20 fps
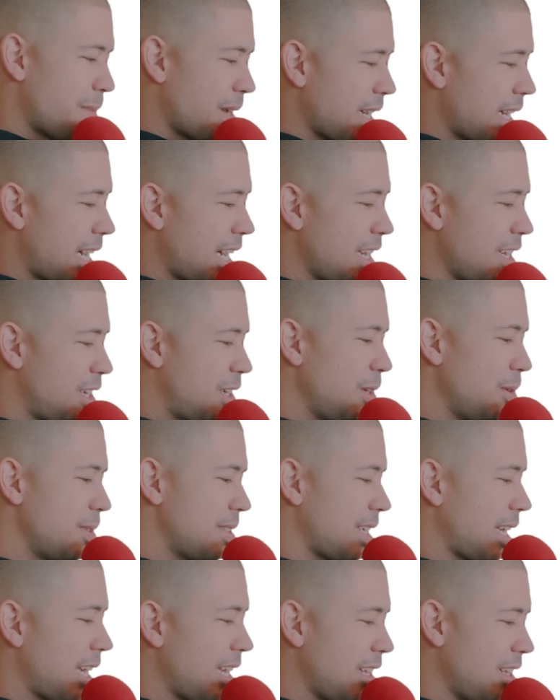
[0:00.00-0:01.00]
My IQ
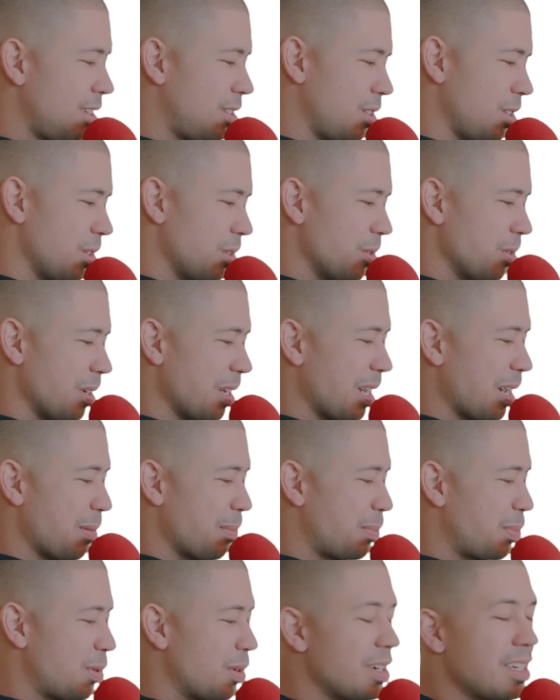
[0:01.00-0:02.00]
is 82, and
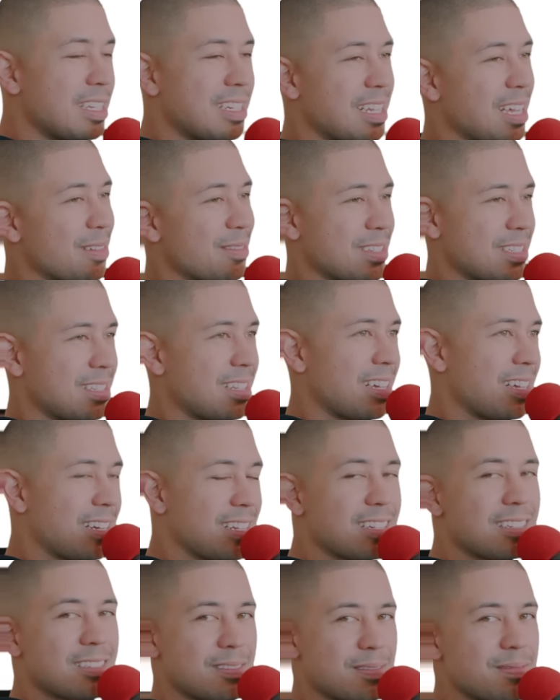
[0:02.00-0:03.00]
I'm pretty devastated.